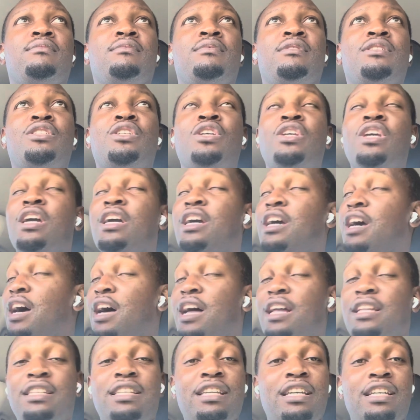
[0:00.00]
So you
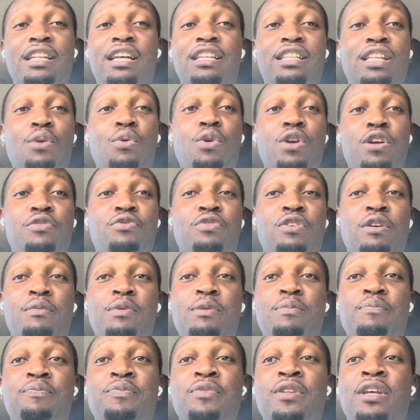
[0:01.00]
can't take that away from
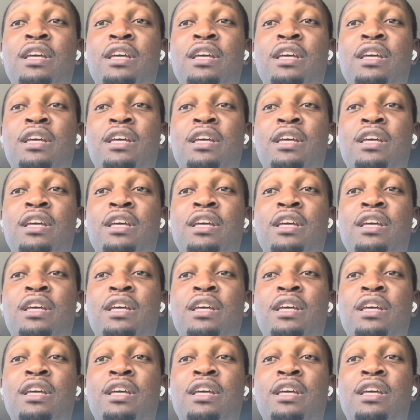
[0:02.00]
him.